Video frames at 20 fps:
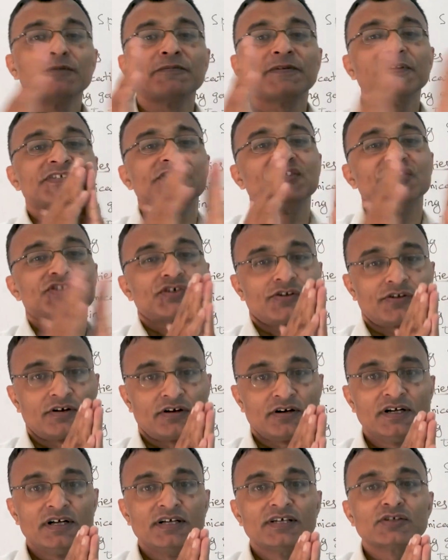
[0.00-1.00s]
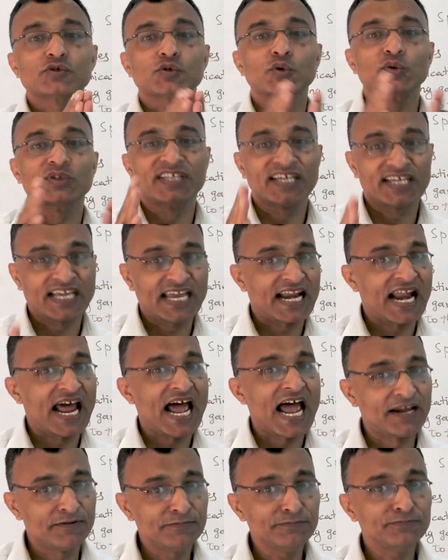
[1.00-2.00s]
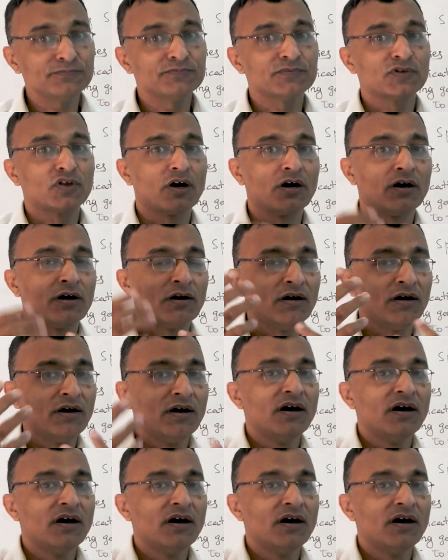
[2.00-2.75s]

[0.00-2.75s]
face each other. So they can have the